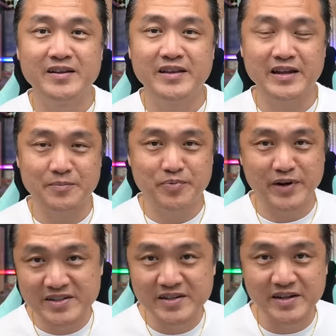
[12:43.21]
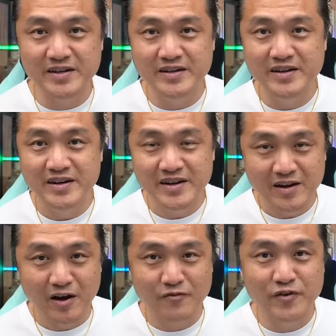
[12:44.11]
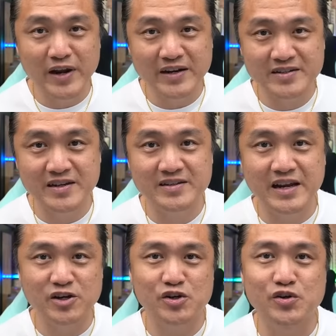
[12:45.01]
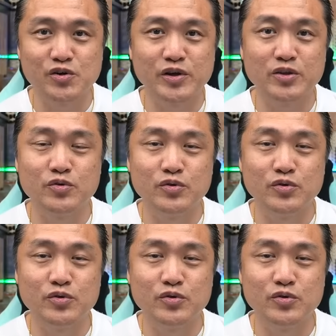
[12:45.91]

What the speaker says: that the president of the United States can throw